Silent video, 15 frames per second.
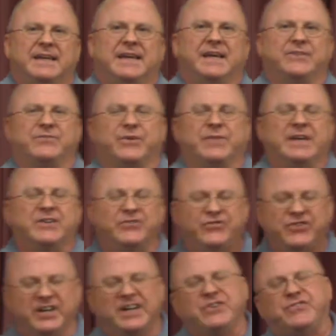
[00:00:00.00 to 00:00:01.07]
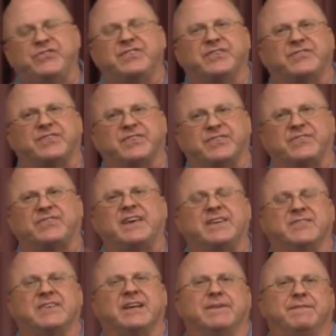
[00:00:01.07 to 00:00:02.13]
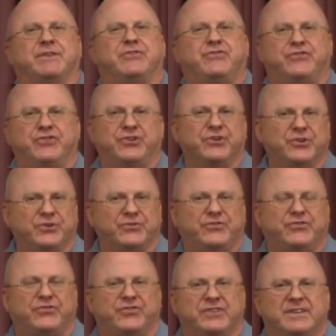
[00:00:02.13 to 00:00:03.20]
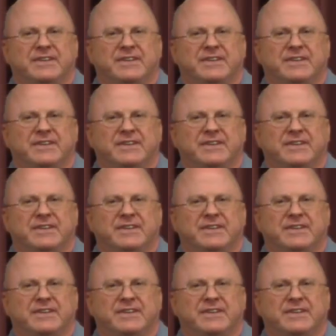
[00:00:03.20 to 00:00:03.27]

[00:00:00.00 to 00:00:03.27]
And so they judge the success of the church